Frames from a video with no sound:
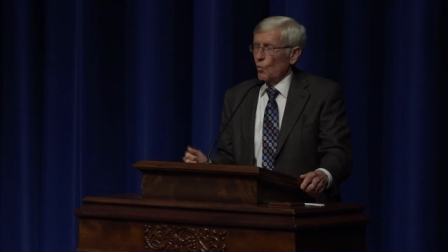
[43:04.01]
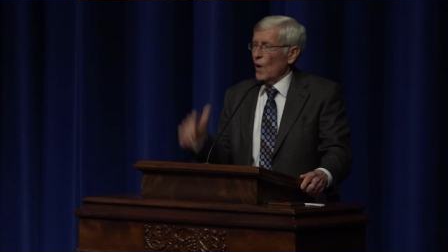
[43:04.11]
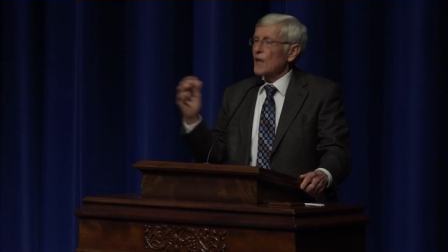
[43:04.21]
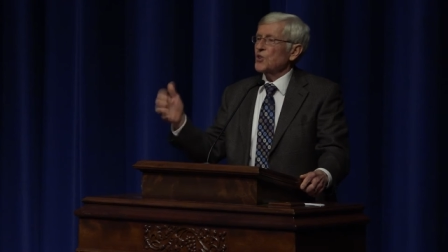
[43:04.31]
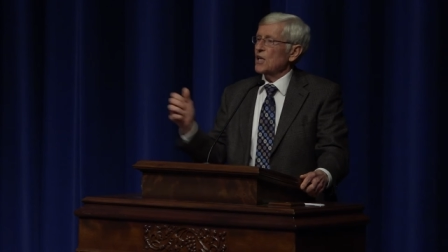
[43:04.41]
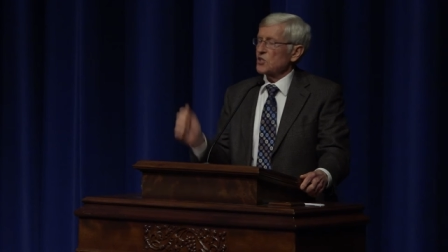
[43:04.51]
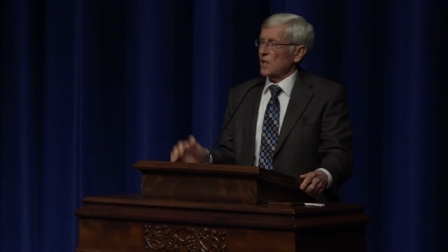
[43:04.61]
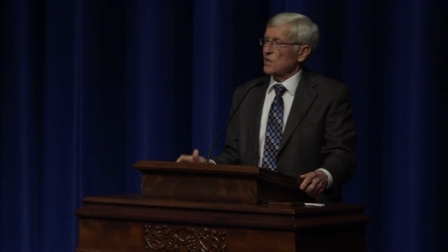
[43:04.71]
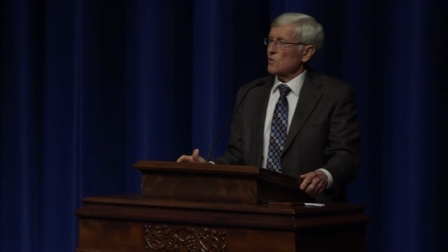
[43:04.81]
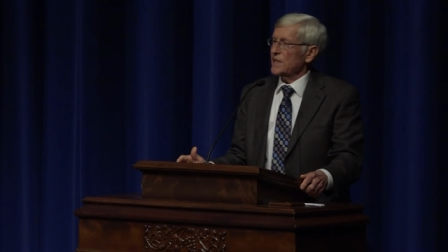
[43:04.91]
wealthiest
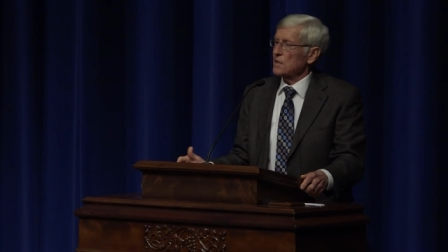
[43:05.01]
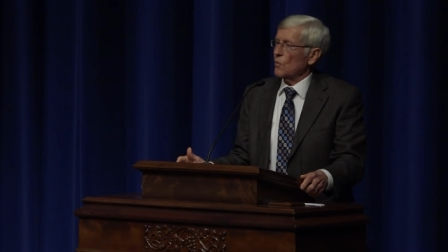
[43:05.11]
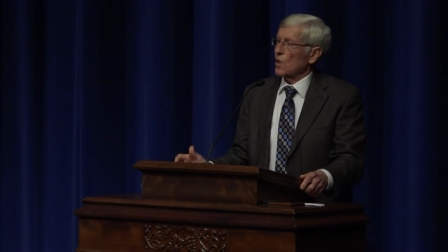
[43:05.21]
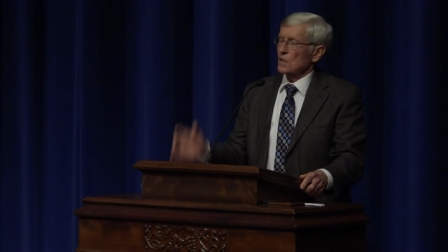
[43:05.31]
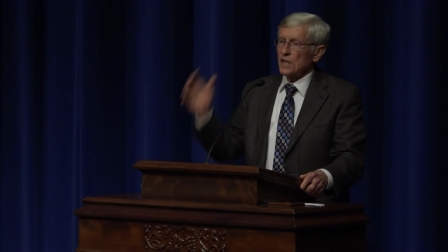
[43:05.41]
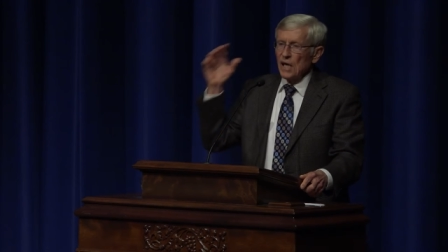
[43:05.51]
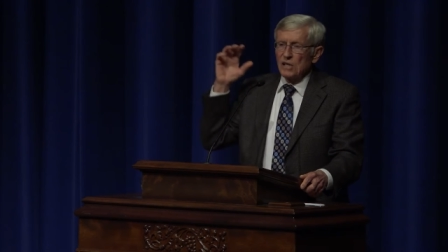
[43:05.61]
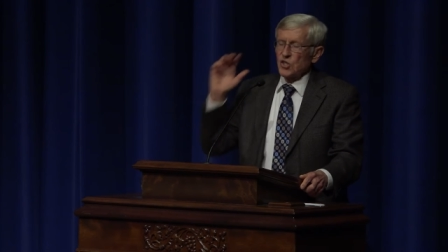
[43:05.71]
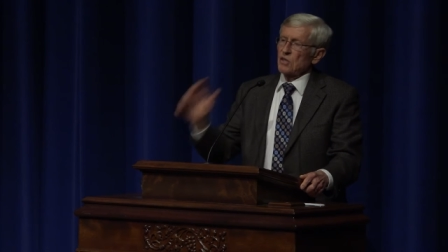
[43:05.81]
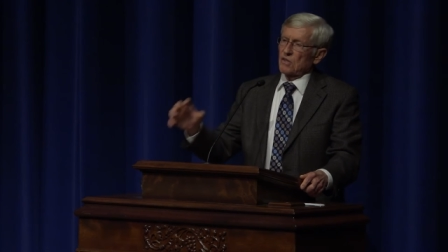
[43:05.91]
country in the world.
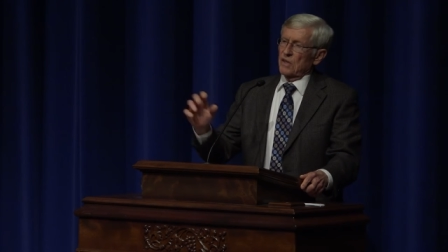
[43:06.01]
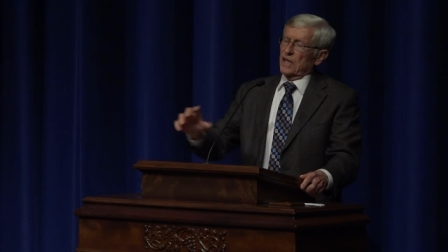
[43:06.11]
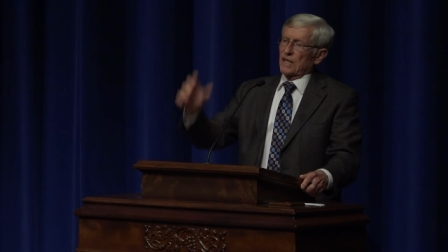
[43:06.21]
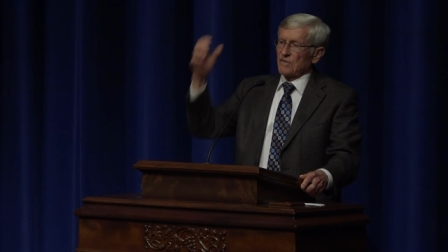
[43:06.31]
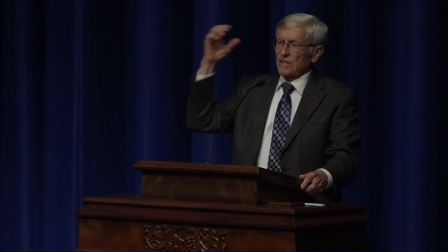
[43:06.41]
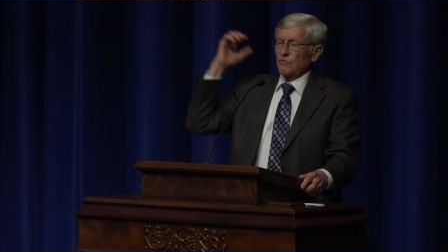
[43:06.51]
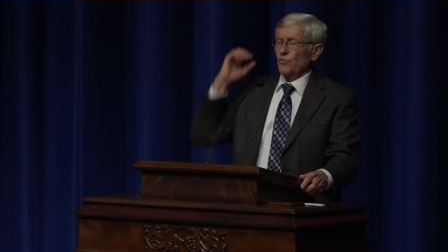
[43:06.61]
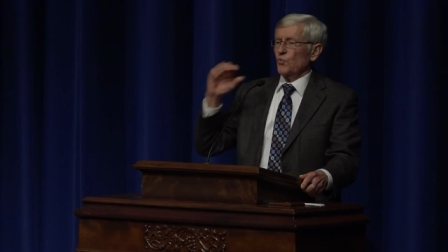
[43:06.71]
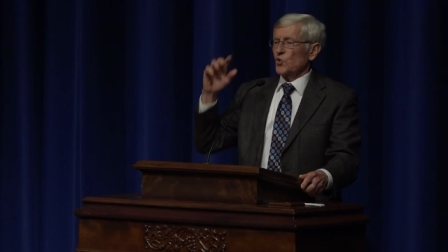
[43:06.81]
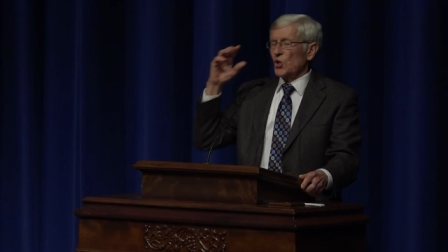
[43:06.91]
So that
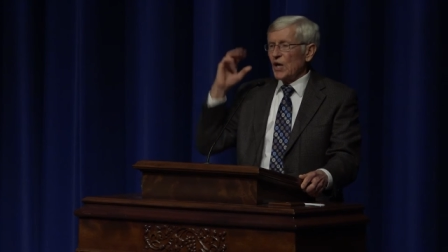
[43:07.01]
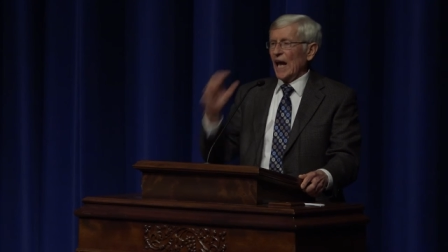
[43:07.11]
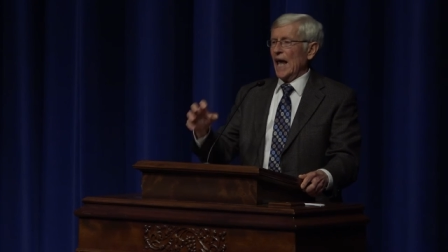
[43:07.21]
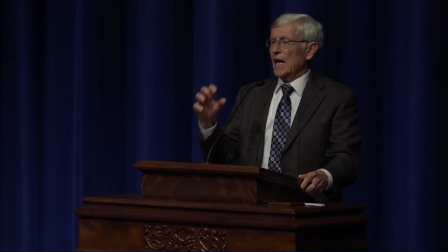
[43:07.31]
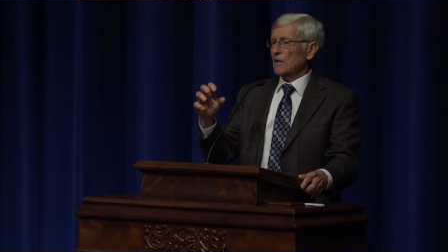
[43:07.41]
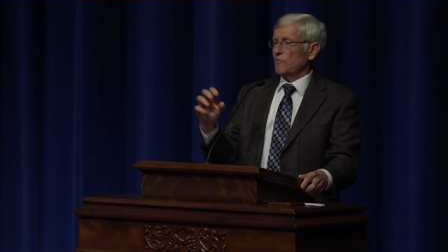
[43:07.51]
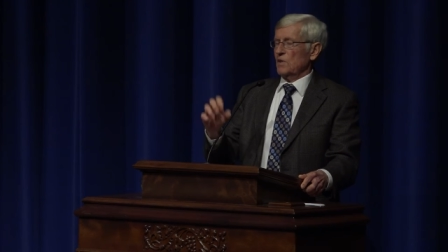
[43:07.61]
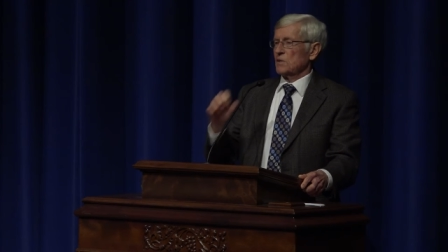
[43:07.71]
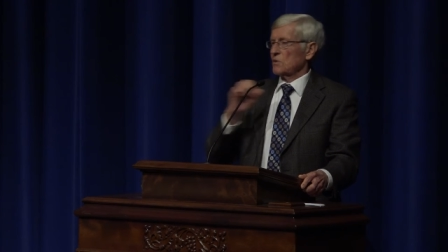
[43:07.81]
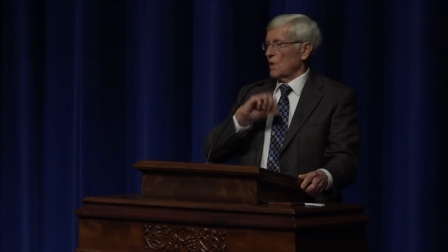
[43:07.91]
you can't
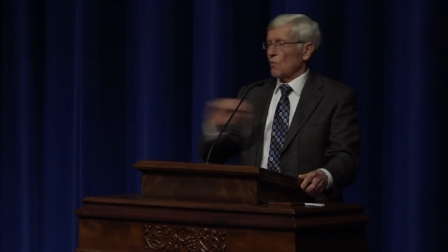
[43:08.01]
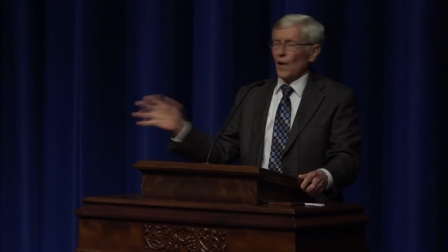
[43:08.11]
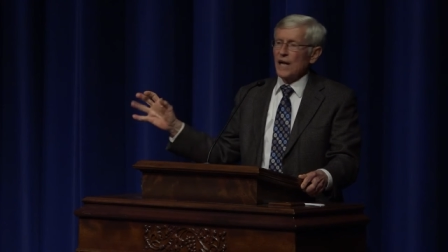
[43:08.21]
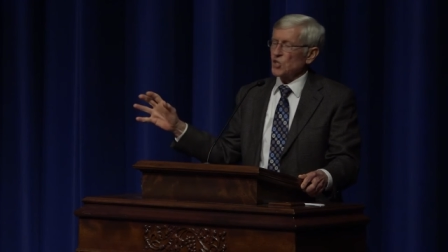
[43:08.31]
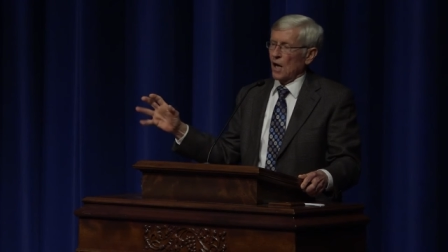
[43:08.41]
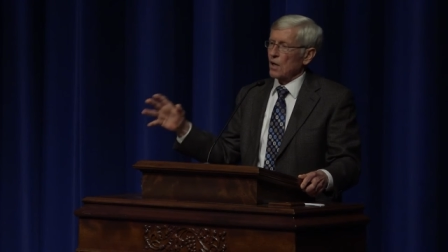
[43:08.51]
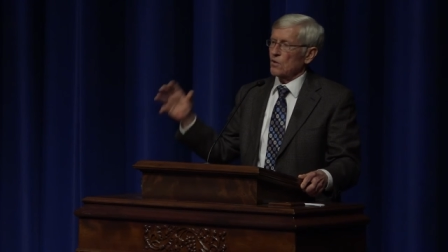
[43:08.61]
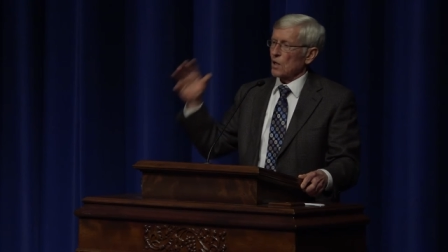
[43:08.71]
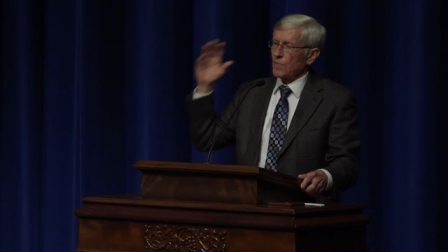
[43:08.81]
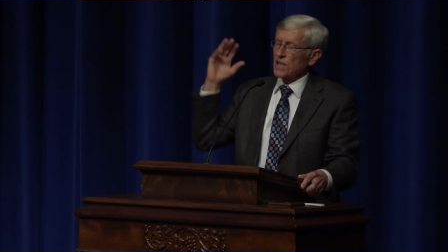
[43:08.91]
erase
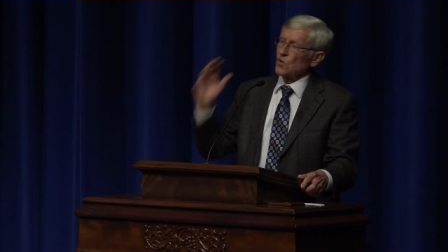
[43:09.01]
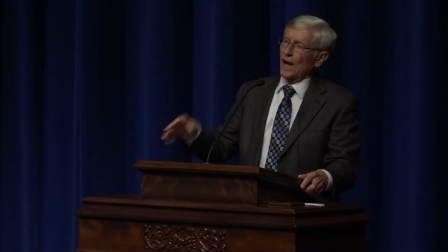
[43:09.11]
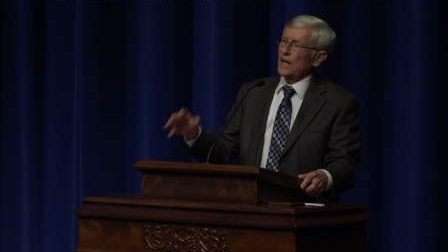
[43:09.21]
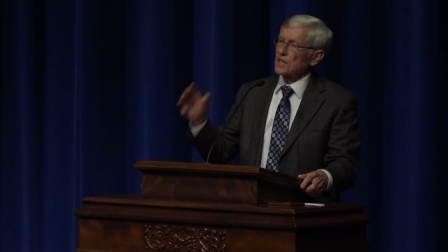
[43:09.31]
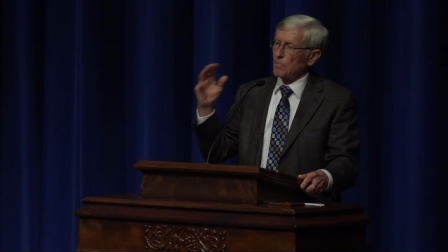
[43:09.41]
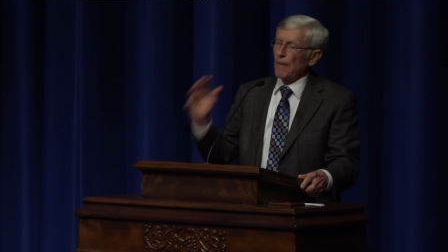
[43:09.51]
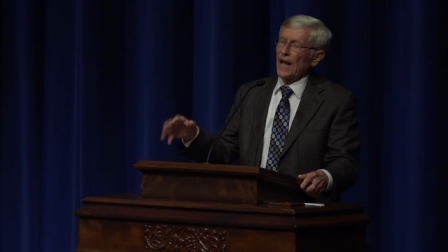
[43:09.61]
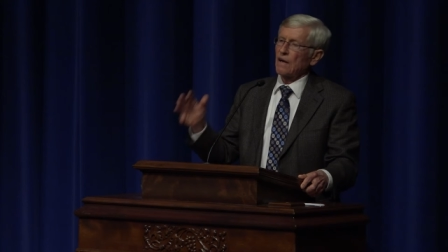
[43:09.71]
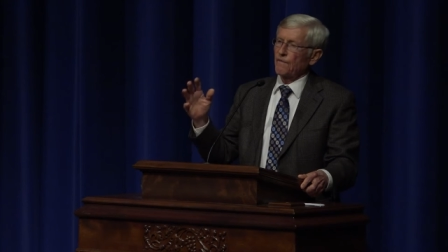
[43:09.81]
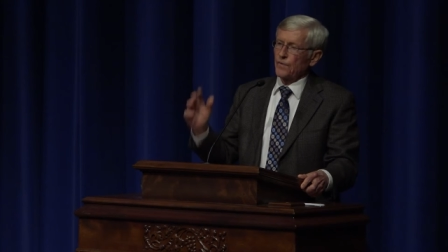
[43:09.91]
hunger by trying to
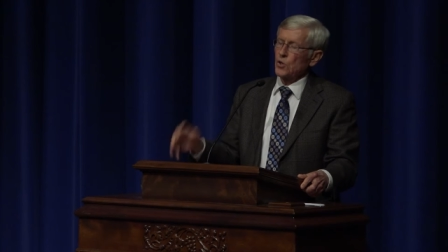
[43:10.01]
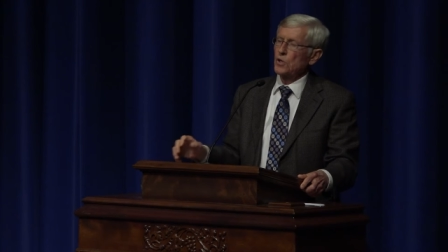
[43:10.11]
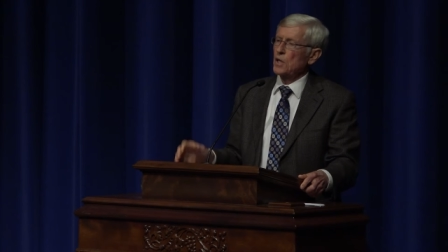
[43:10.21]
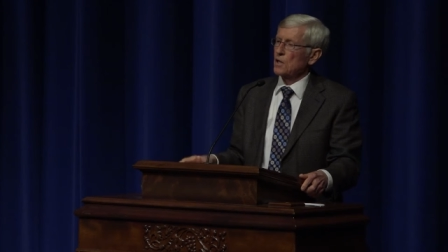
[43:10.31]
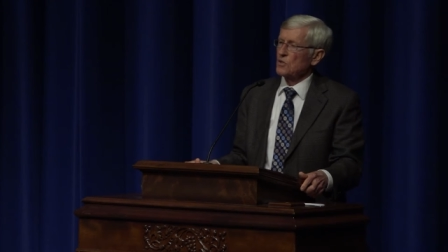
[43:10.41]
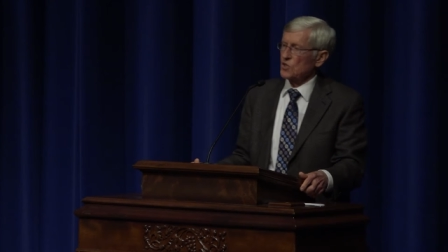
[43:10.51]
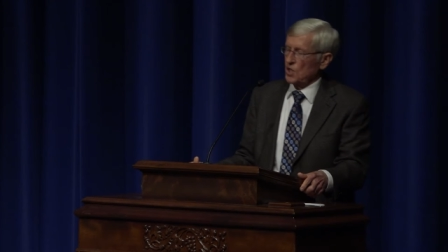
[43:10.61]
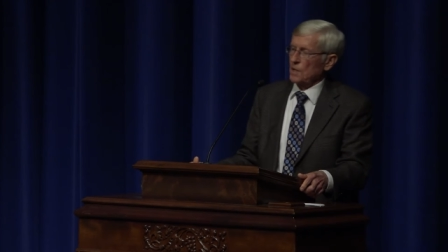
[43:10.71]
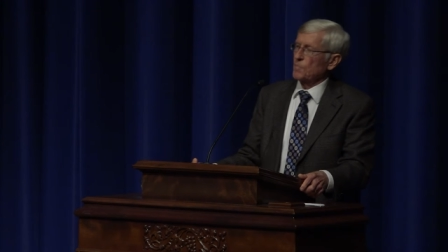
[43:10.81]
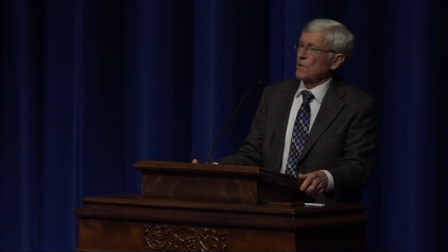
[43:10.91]
make food
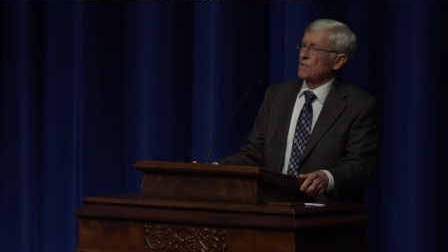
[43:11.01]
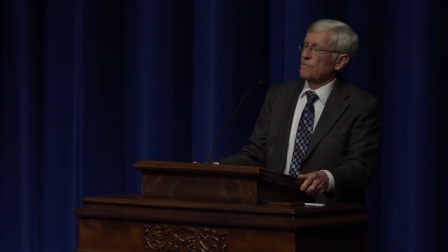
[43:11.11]
cheap.